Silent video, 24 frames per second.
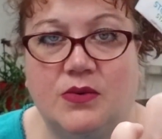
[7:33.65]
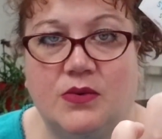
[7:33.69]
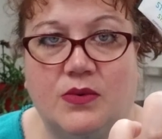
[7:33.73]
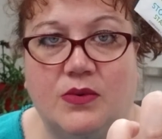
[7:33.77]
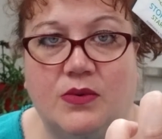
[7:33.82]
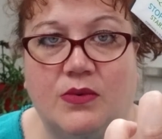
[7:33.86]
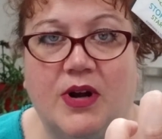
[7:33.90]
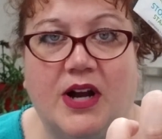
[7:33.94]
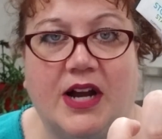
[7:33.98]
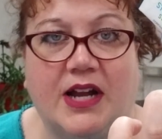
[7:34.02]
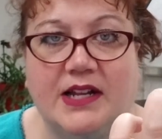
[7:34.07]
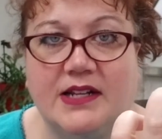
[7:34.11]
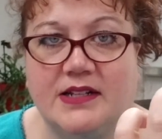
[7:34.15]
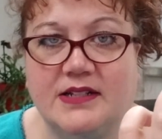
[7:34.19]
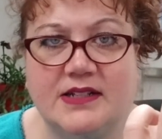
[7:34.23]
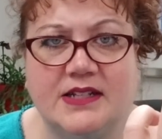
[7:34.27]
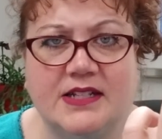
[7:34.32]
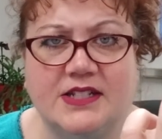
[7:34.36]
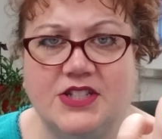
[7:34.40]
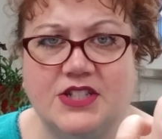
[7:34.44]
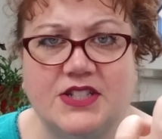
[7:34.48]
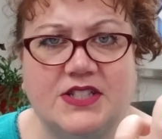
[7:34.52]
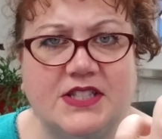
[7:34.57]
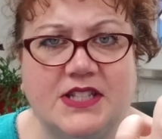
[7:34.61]
what? It
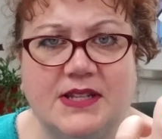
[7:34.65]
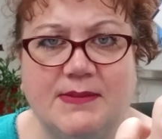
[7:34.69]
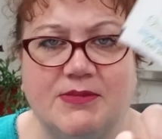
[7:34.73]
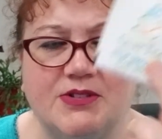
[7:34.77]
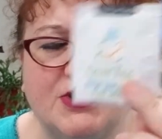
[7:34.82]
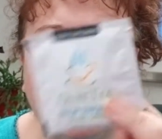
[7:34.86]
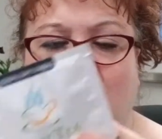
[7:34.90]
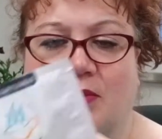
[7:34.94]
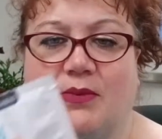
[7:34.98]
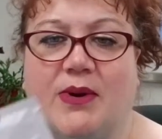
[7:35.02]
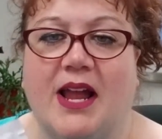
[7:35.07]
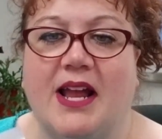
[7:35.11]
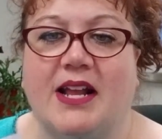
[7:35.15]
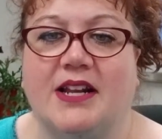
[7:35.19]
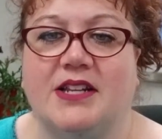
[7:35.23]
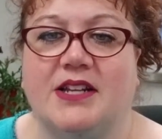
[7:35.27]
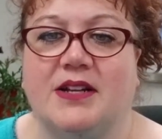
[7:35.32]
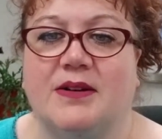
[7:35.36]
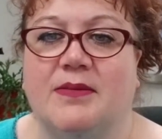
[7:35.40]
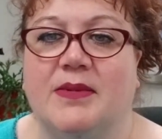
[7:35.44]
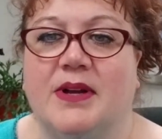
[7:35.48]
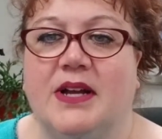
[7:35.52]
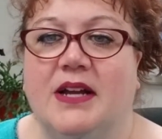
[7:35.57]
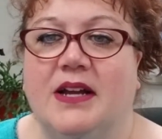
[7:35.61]
just seems so
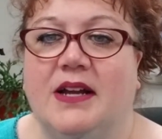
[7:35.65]
random.